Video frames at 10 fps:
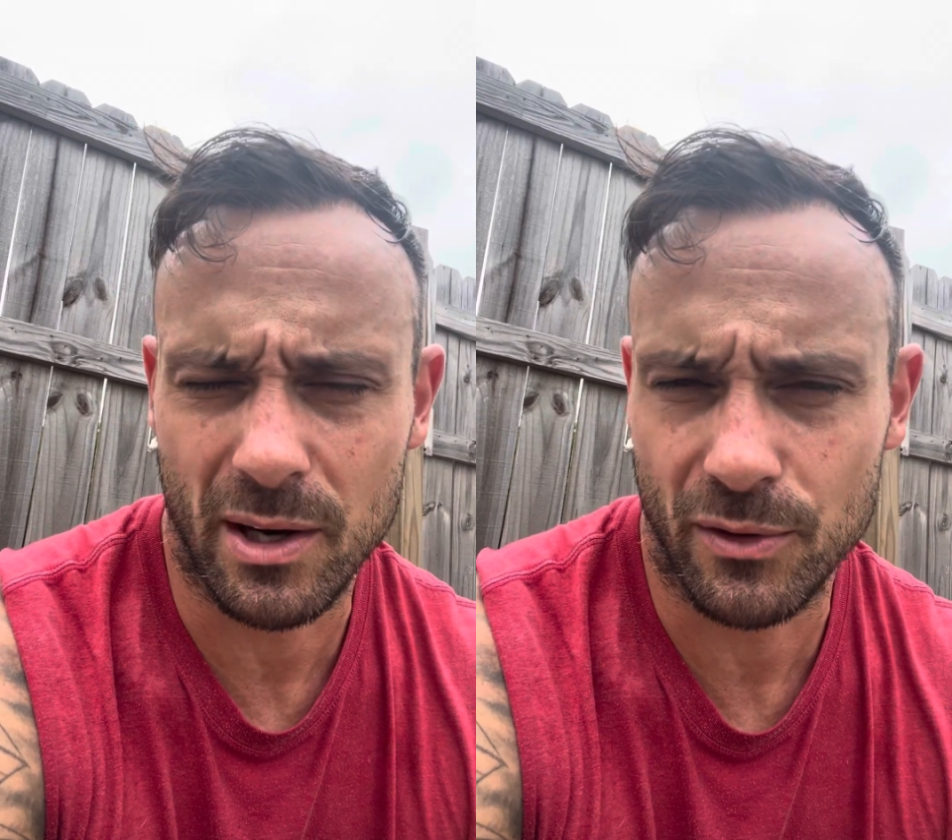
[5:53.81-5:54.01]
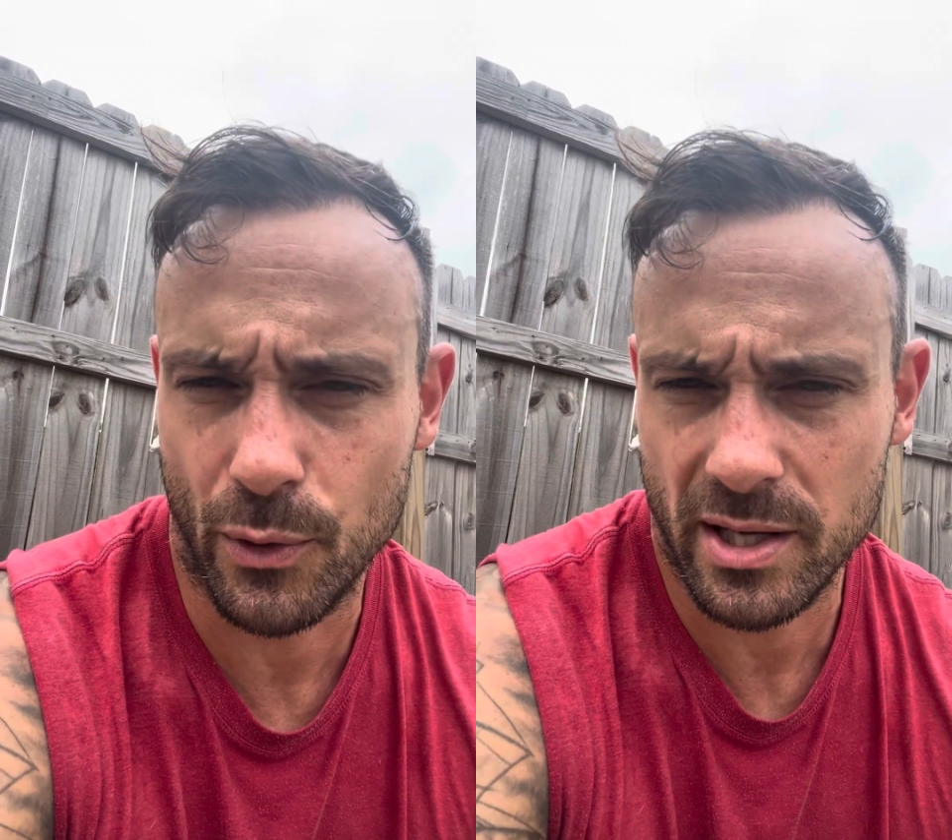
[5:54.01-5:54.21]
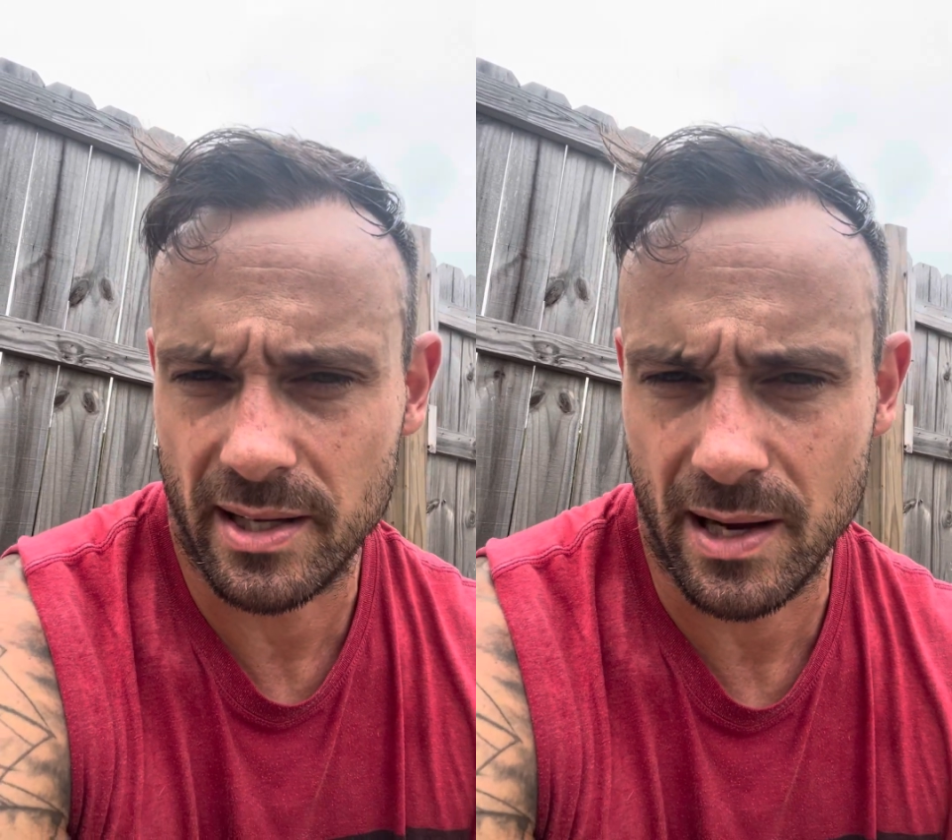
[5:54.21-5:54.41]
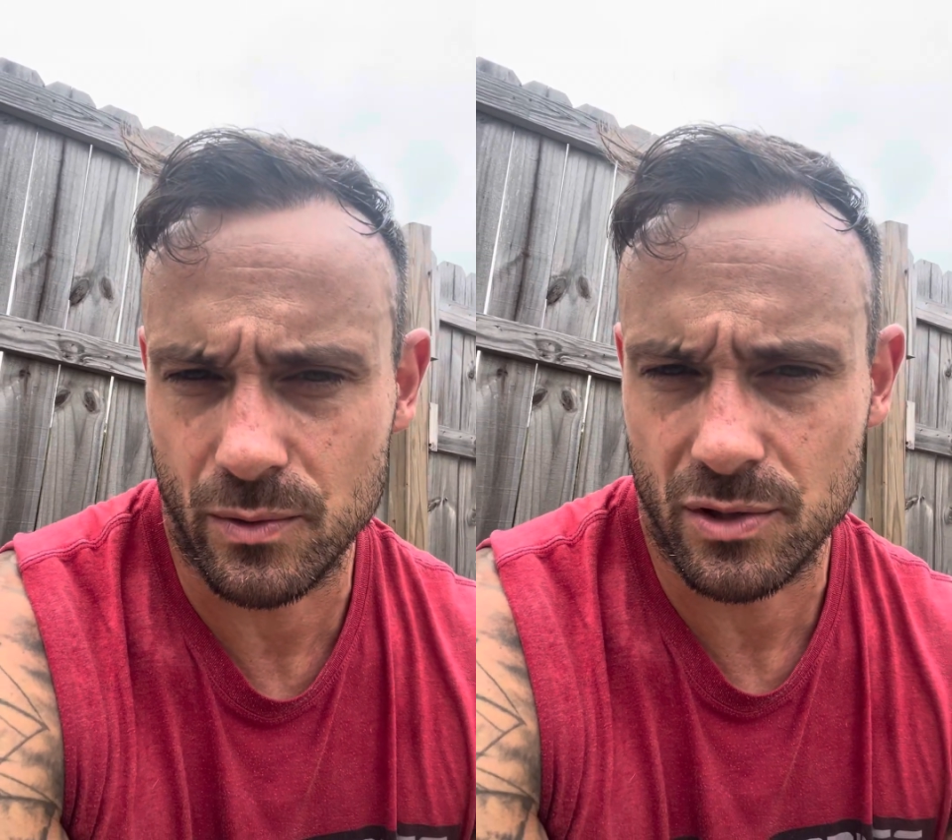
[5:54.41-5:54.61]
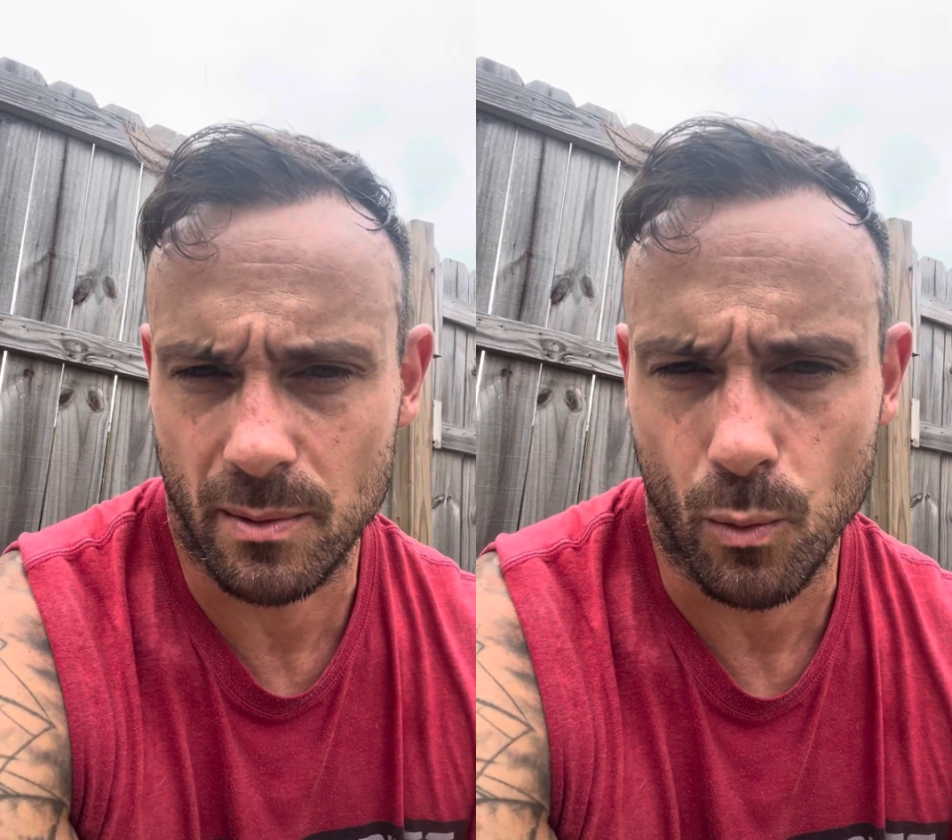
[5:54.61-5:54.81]
I wrote it down
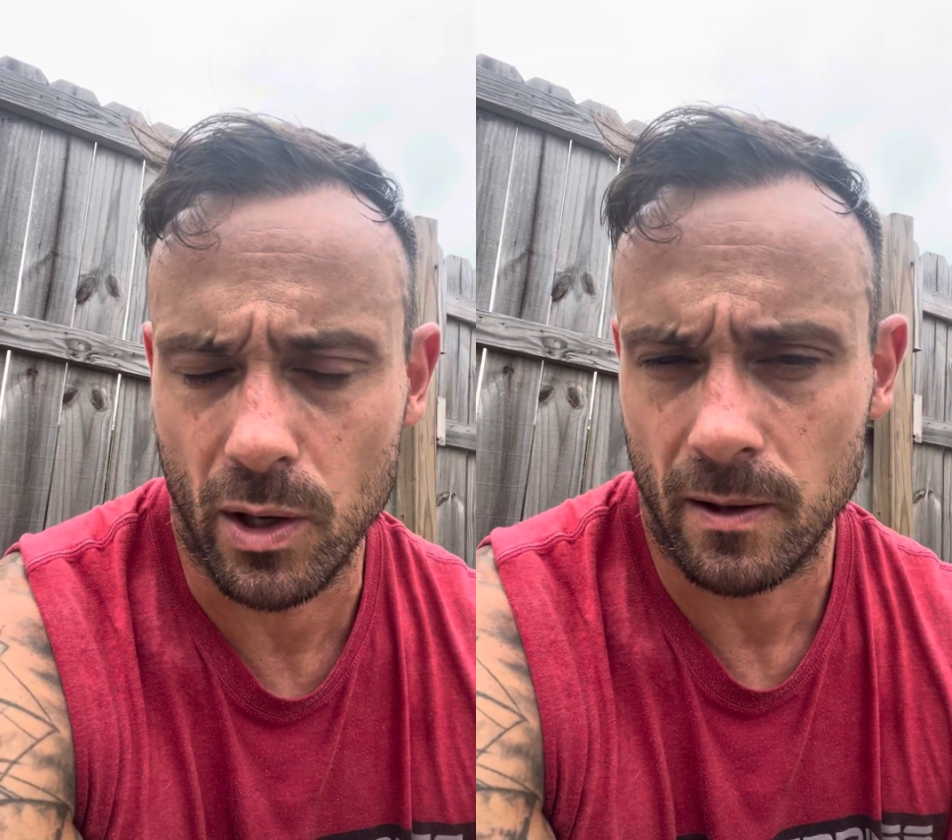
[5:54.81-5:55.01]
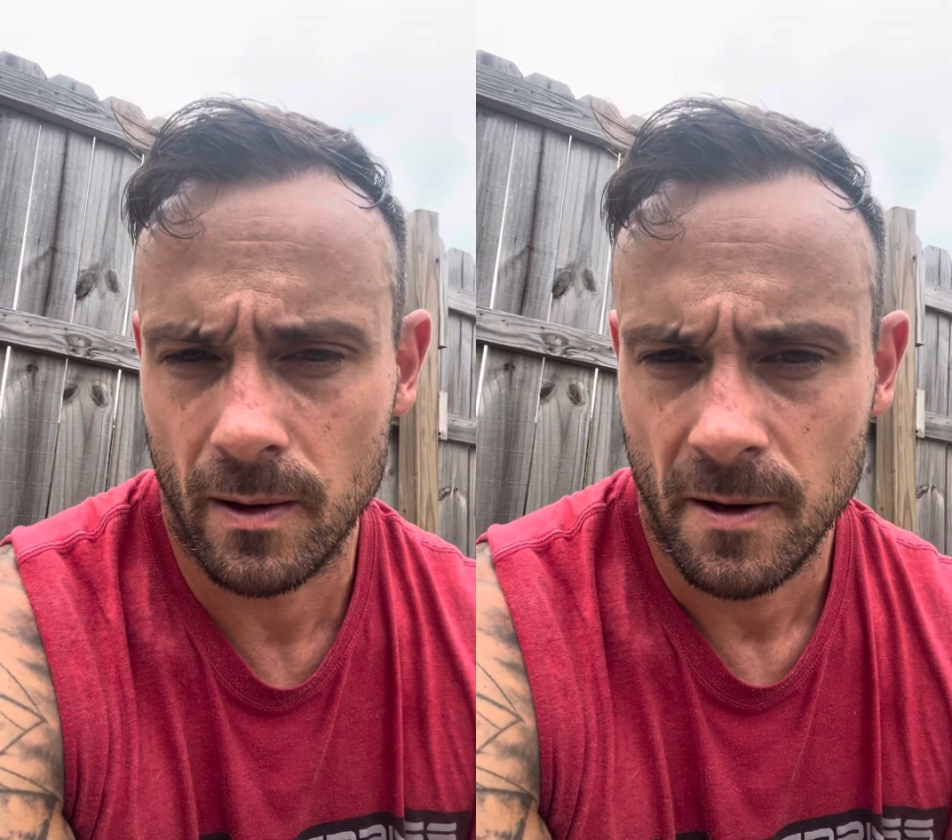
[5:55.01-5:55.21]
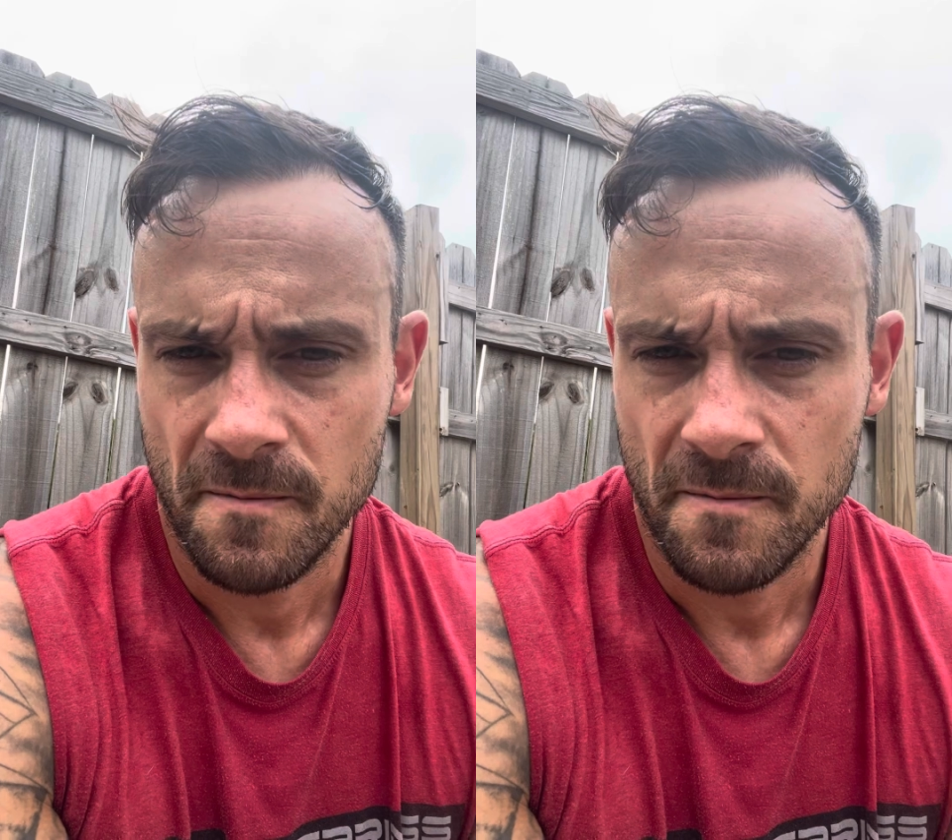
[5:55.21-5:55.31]
somewhere.